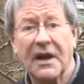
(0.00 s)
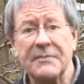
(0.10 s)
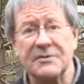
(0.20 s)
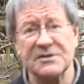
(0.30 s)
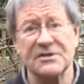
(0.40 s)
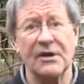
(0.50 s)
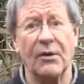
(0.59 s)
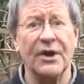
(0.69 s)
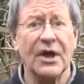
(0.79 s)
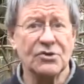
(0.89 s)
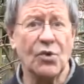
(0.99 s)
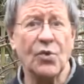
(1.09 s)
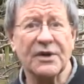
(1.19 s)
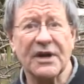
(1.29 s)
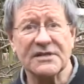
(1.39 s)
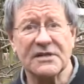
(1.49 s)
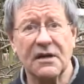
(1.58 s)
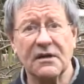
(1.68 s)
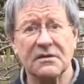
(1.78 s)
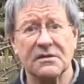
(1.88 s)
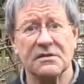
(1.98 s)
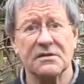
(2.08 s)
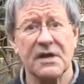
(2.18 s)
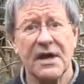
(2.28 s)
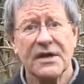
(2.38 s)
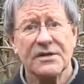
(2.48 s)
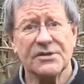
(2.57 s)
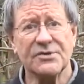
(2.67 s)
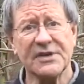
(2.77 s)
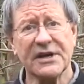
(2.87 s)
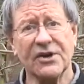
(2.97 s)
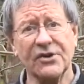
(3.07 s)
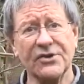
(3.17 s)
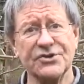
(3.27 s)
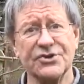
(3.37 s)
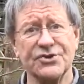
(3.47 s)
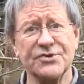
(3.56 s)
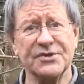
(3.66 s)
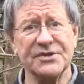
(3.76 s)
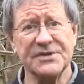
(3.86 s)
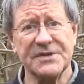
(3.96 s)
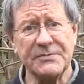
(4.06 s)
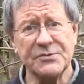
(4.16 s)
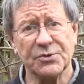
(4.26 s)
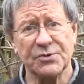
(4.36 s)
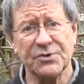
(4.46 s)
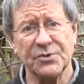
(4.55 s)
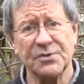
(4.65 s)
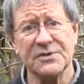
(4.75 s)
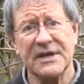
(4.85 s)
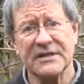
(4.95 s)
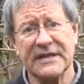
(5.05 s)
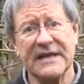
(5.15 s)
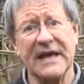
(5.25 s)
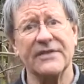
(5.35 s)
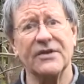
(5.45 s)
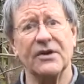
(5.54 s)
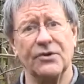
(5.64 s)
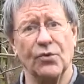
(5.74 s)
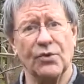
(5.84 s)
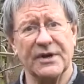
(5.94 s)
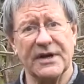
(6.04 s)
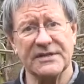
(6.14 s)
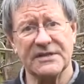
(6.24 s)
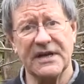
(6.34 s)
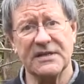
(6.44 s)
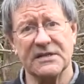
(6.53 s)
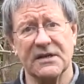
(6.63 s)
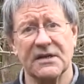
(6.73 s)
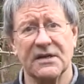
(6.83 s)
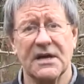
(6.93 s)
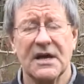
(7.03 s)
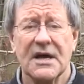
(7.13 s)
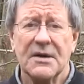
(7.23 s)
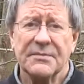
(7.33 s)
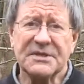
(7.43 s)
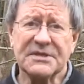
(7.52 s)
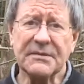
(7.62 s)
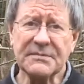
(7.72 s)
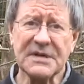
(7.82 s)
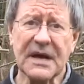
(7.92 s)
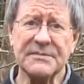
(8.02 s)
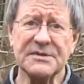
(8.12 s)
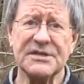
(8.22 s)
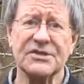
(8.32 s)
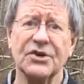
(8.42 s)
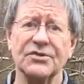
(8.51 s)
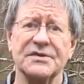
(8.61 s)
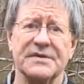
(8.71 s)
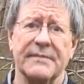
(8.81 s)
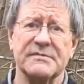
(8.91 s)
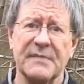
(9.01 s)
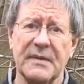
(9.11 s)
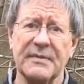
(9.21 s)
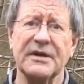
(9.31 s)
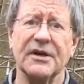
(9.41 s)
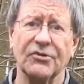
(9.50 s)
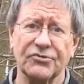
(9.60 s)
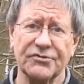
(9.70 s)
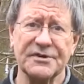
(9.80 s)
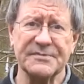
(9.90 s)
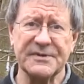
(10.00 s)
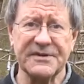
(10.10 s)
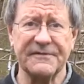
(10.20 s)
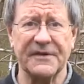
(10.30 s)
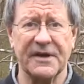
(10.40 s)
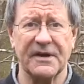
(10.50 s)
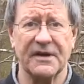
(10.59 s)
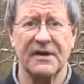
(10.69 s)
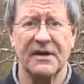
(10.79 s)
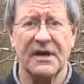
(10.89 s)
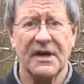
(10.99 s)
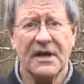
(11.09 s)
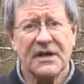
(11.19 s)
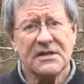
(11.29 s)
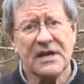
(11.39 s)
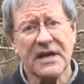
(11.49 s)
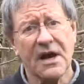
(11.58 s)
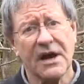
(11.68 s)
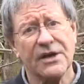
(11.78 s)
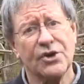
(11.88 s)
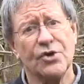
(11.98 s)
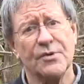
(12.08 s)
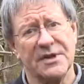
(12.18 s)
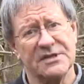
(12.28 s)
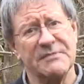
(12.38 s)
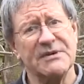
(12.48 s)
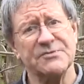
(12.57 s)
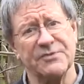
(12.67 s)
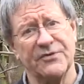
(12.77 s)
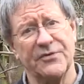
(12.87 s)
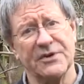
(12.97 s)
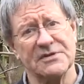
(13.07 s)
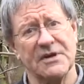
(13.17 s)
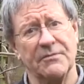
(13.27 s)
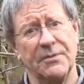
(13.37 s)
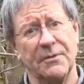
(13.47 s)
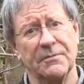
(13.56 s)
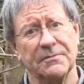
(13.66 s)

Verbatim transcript: clippers and so on, to organise gardens, so psychologists use conceptual tools to gather and organise data. But sometimes these concepts may be culturally specific. Take IQ and its measurement, for example.